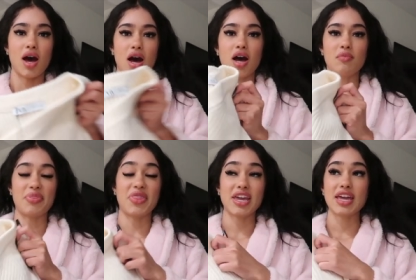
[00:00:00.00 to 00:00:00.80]
Um,
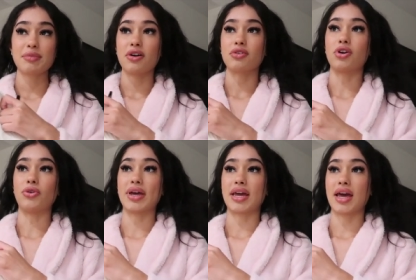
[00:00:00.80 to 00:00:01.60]
I'm thinking about
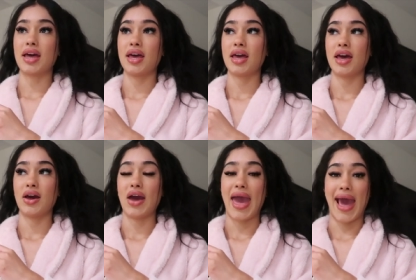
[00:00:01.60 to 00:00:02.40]
going
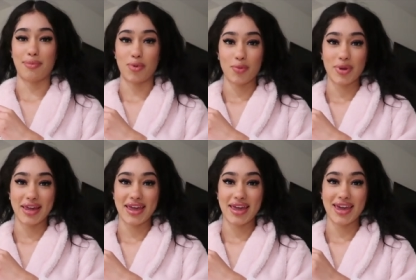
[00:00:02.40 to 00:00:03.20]
apple
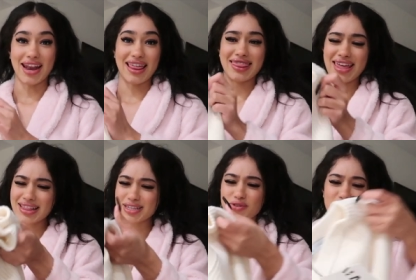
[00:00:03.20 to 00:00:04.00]
picking and I
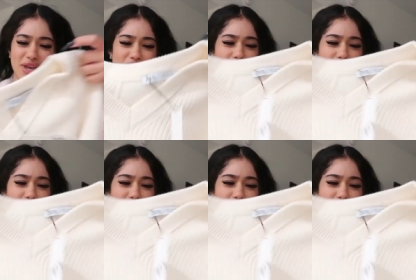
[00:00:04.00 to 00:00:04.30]
think this would be a